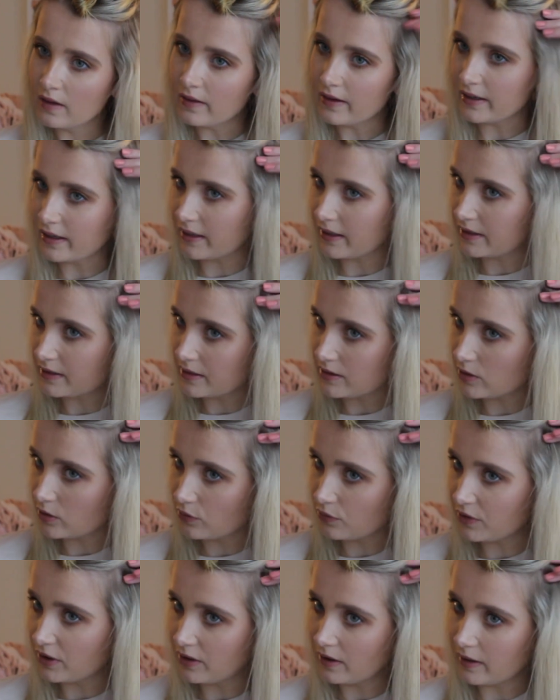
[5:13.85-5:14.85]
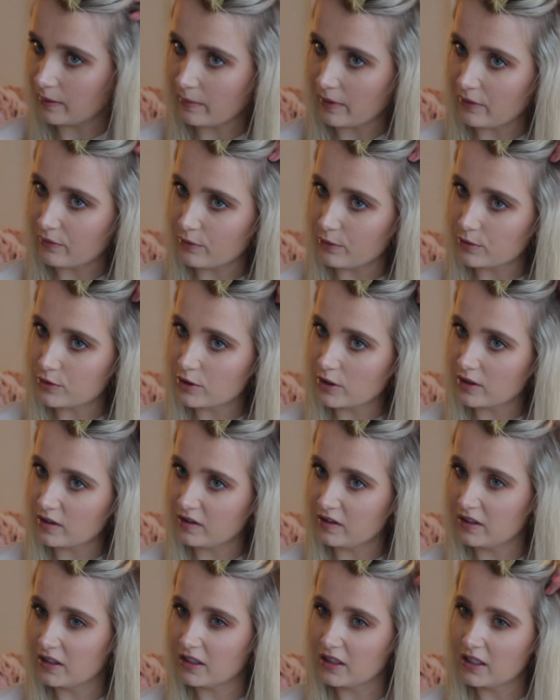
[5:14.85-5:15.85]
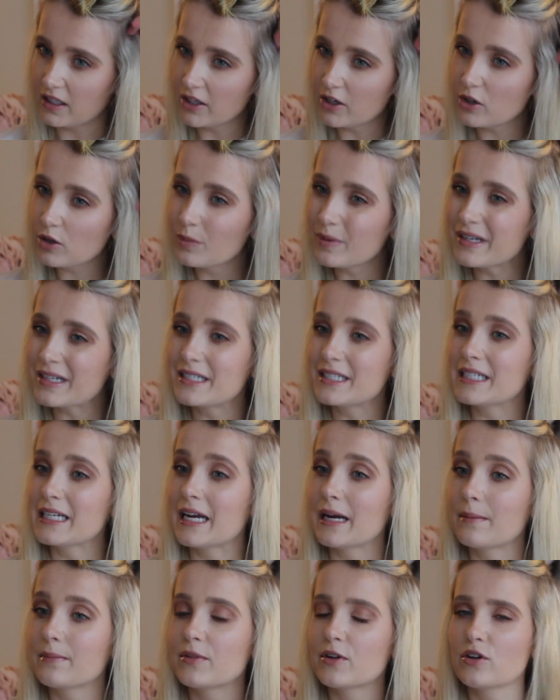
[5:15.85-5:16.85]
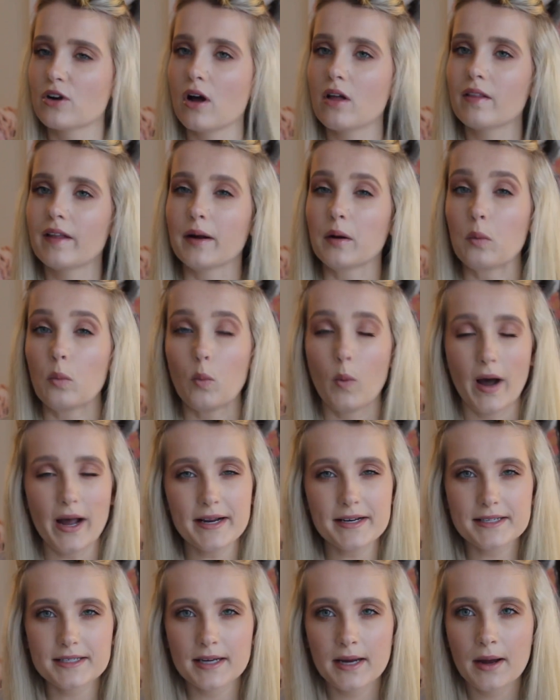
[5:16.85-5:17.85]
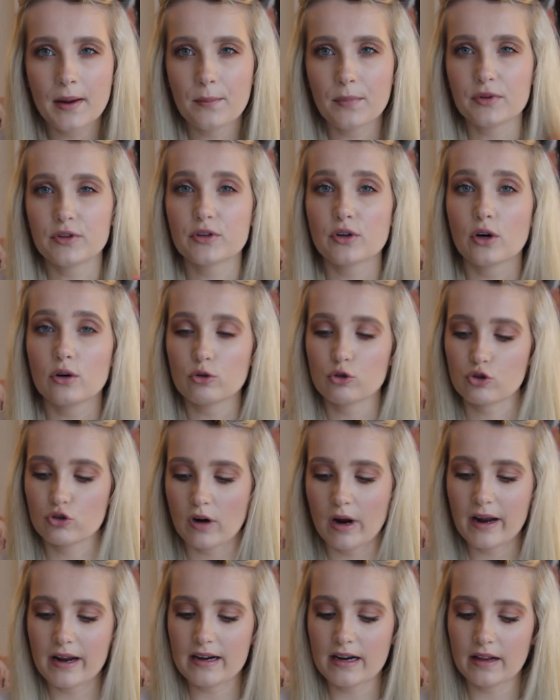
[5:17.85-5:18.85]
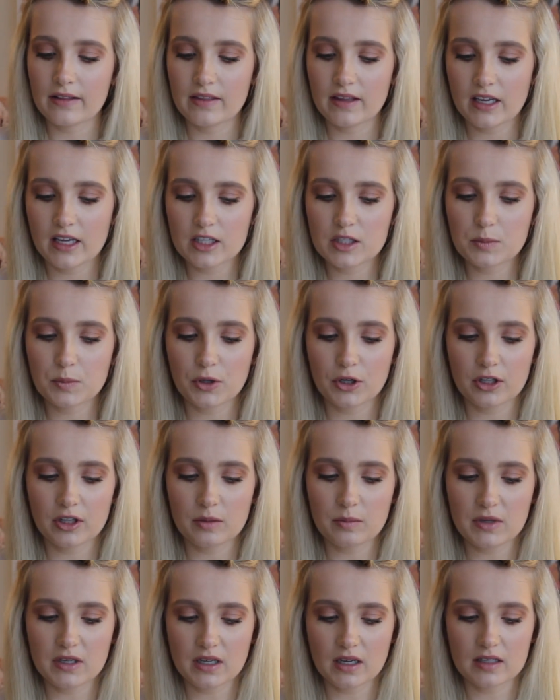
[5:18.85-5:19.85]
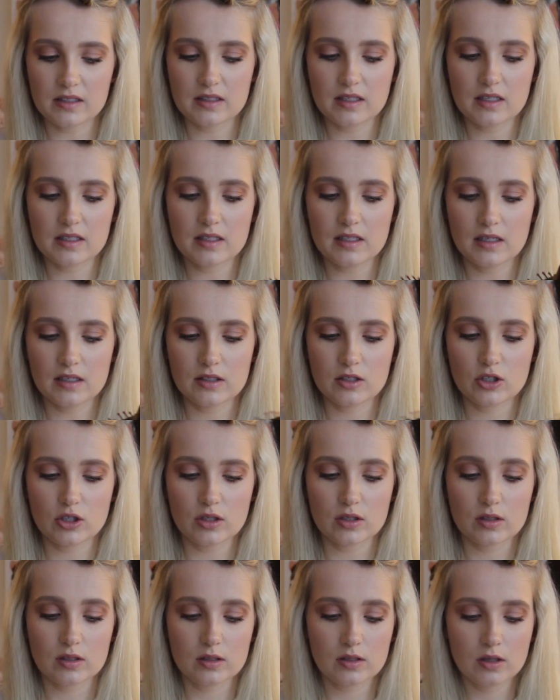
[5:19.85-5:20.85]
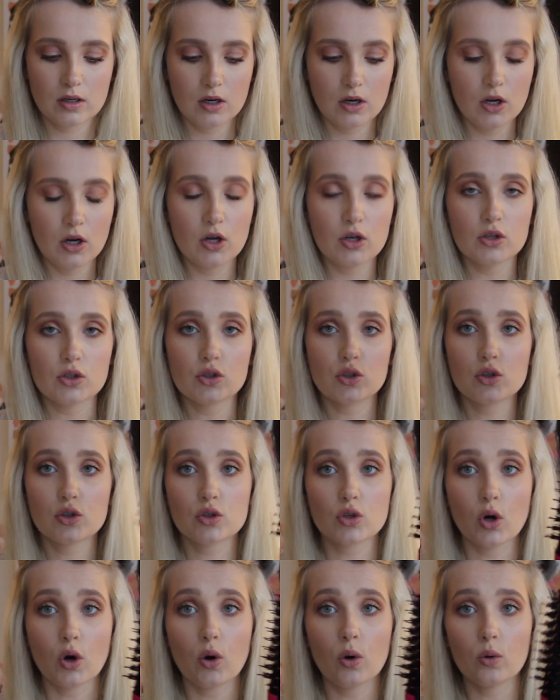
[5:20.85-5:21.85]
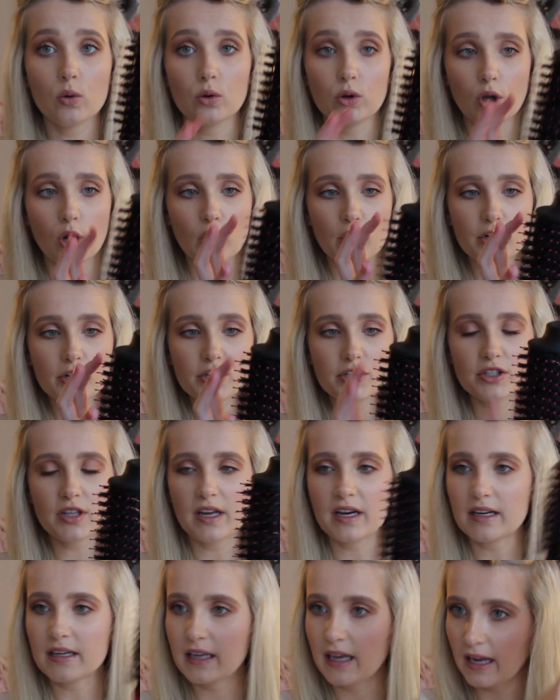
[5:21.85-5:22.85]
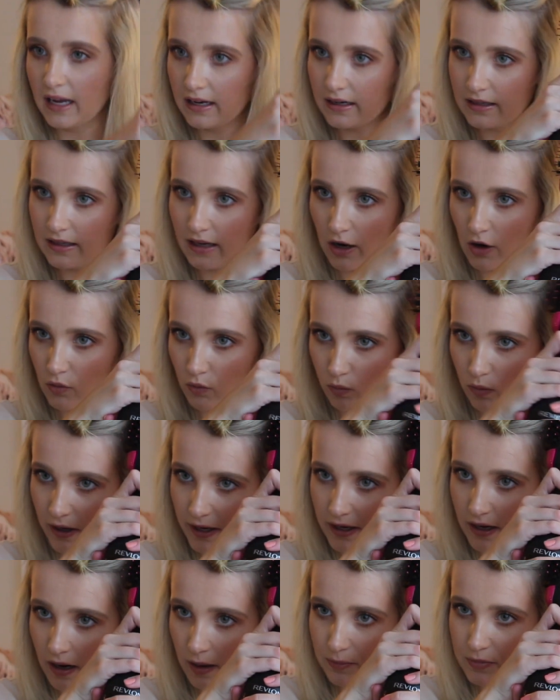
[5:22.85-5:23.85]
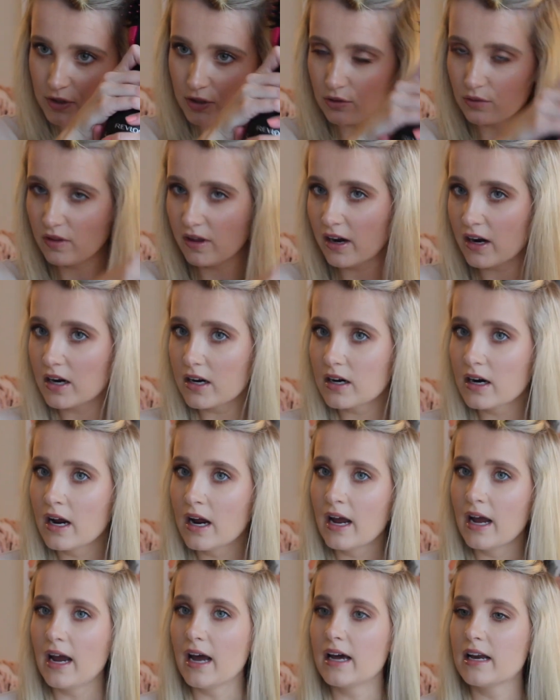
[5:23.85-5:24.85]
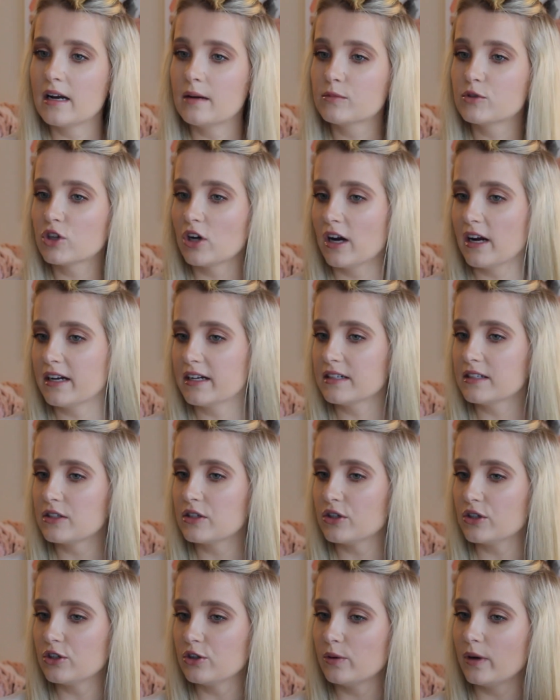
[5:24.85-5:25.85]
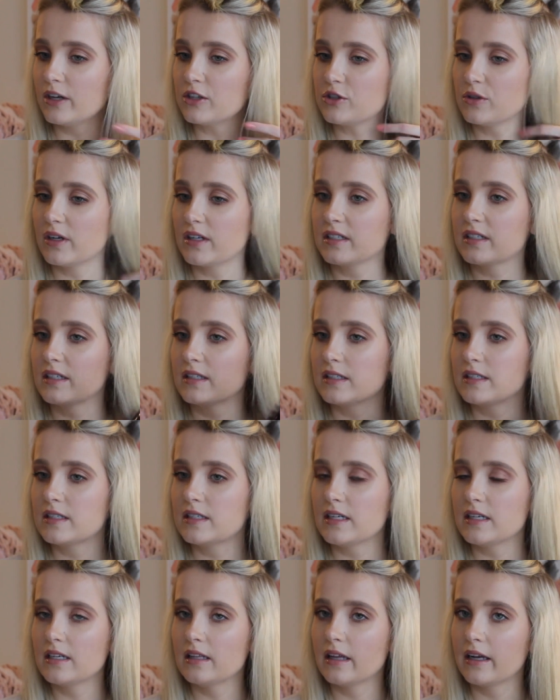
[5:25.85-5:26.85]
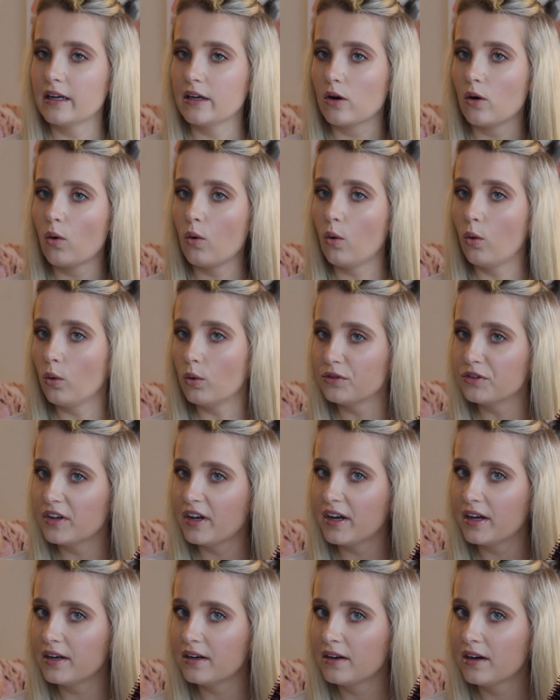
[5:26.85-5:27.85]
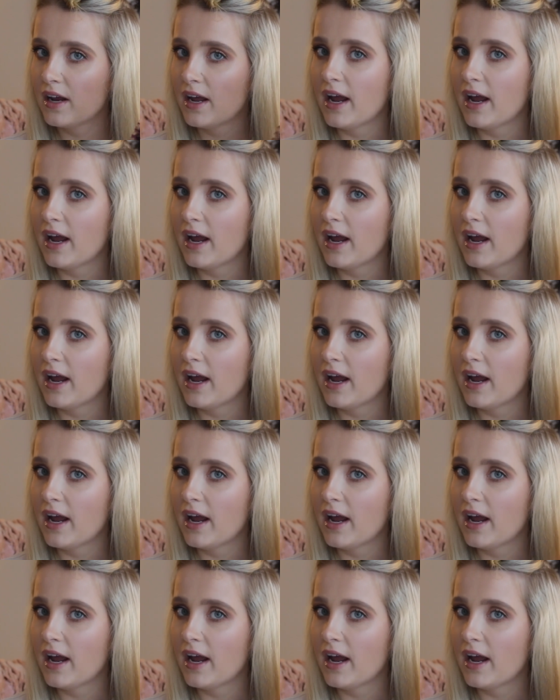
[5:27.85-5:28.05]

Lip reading: Like I can still feel like my roots are a little bit damp. They're not like wet, but they're not dry, and I think it's purely because this is just so large that it can't get right up to there. And I'm trying to, as you guys can see, like hold it